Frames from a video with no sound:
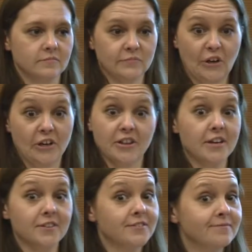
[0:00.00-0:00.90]
None of
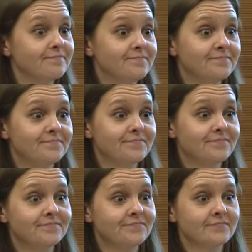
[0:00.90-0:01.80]
this.
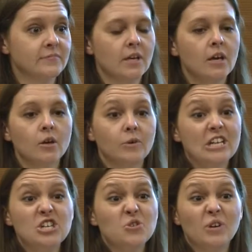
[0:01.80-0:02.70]
We
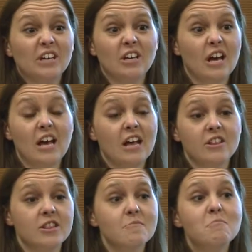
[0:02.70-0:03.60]
didn't do uh,
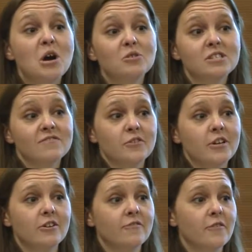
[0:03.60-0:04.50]
the most
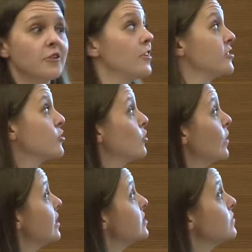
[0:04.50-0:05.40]
phono phonological
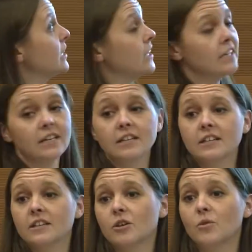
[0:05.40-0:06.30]
awareness we did
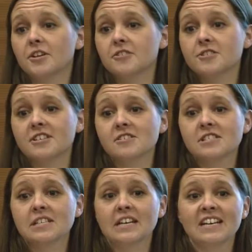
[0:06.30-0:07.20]
in the Wonders
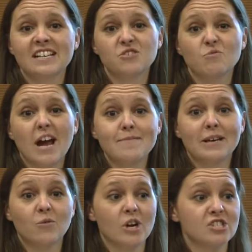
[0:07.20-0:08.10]
years is
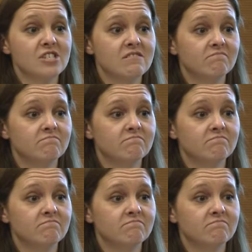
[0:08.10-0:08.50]
rhyming words.